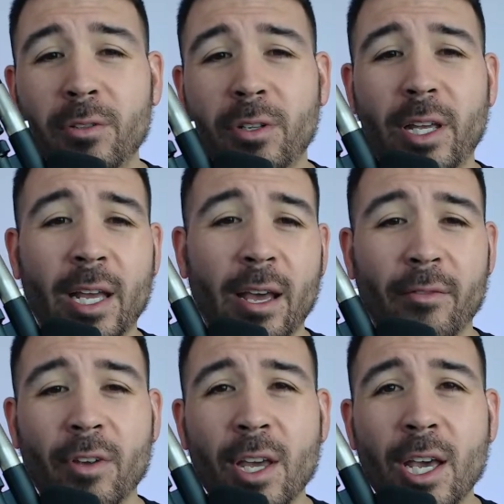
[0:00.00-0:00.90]
Do they
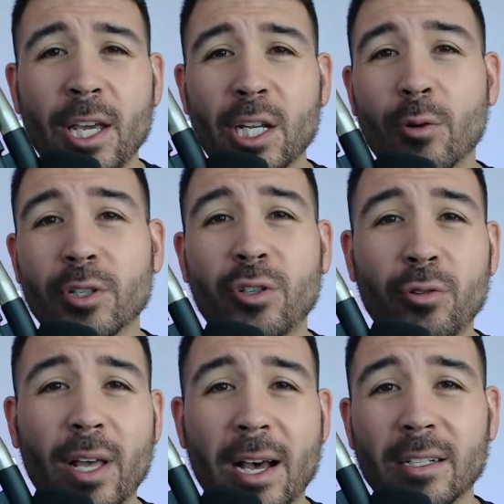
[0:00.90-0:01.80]
have, you know, a
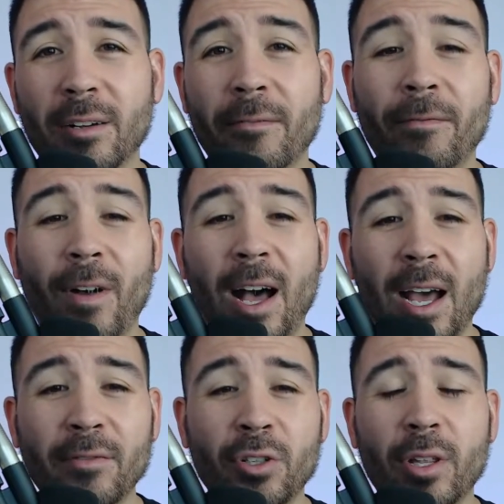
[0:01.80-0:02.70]

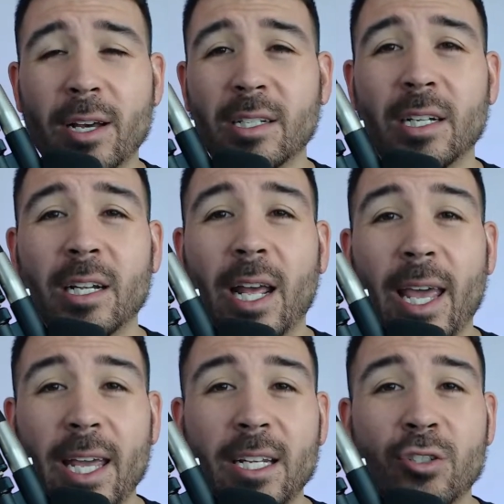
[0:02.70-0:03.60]
2005,
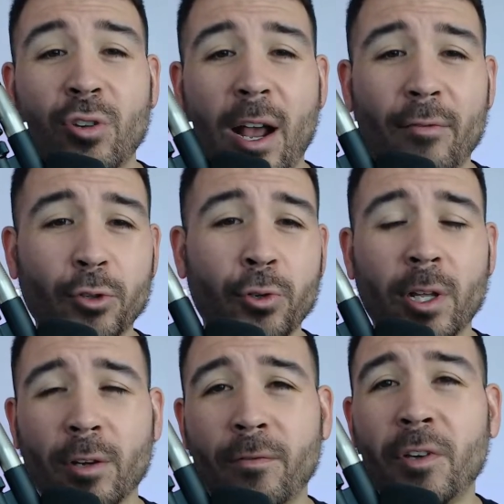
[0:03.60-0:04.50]
2008 travel
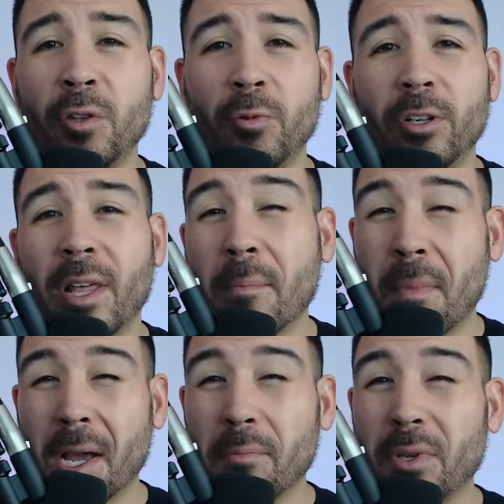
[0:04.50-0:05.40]
trailer, fifth wheel that
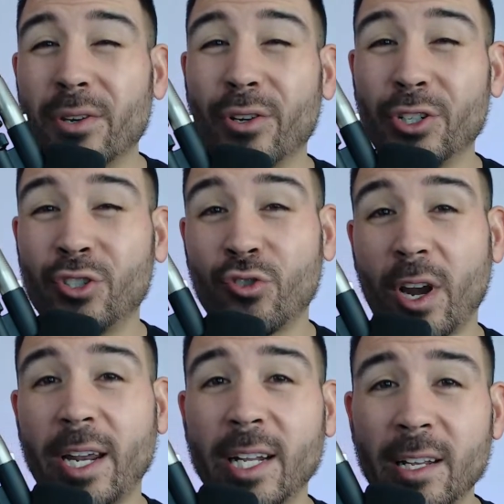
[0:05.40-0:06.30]
might be a good
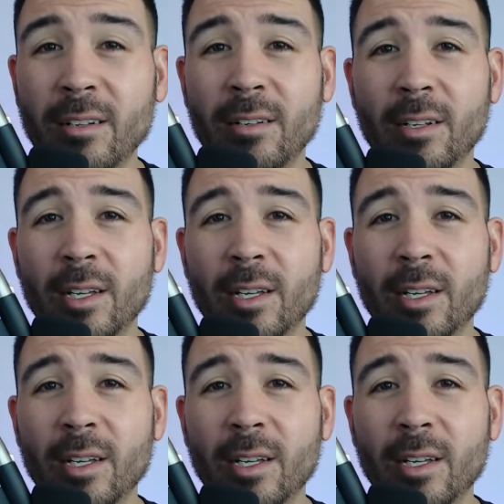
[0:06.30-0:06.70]
trade-in?